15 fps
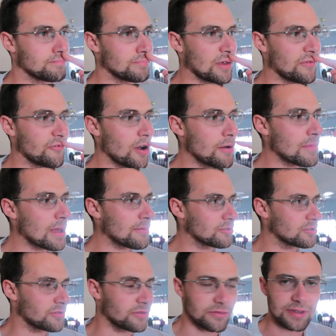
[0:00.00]
before I'm able
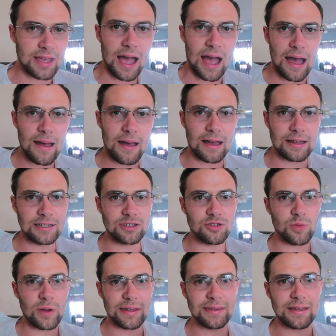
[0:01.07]
to do that, I need
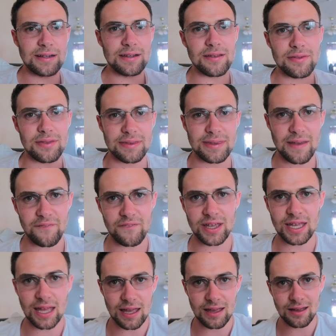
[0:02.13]
to wait until the
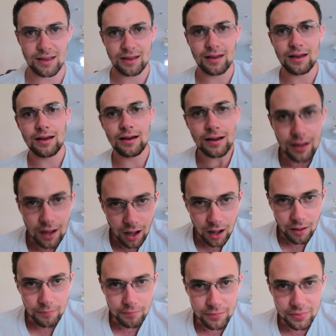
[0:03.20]
certificate
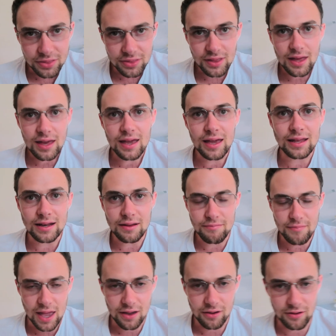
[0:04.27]
comes in the
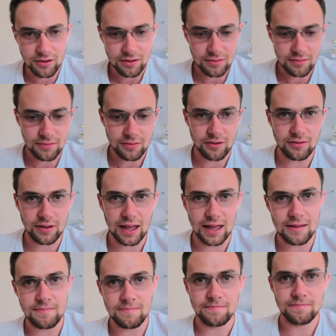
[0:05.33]
mail,
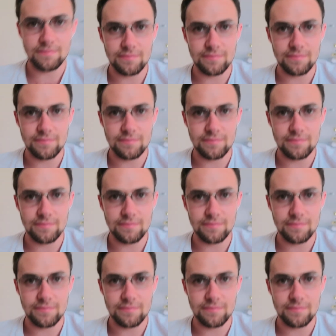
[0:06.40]
okay?